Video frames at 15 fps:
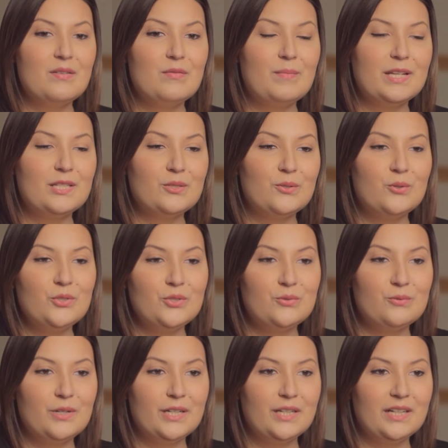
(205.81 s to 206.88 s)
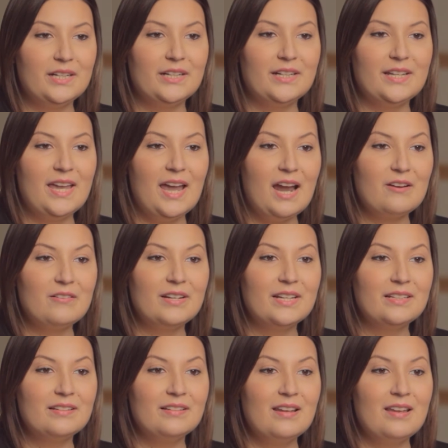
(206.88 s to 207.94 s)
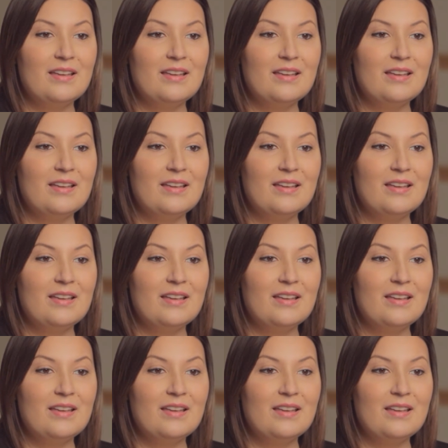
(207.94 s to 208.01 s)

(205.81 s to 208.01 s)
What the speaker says: my social worker, Karen,